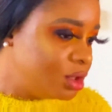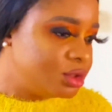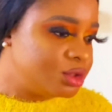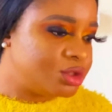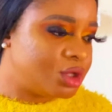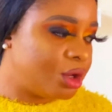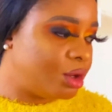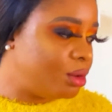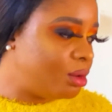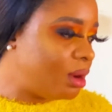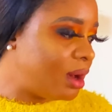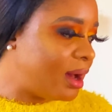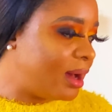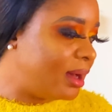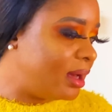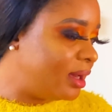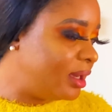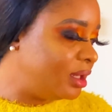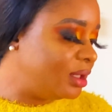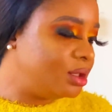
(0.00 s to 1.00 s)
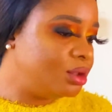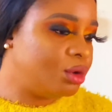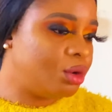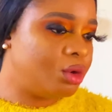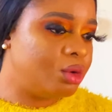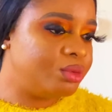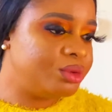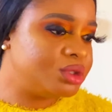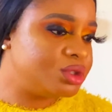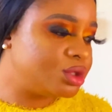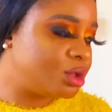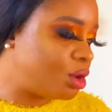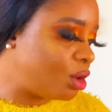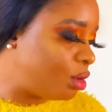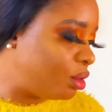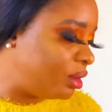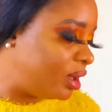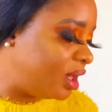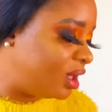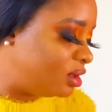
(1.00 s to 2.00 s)
So I always
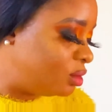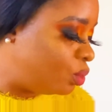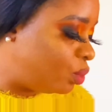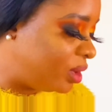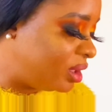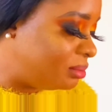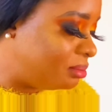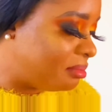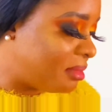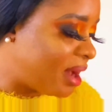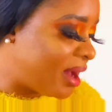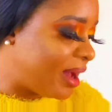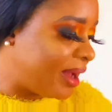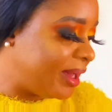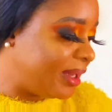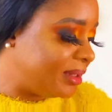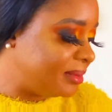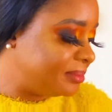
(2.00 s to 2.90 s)
go in with my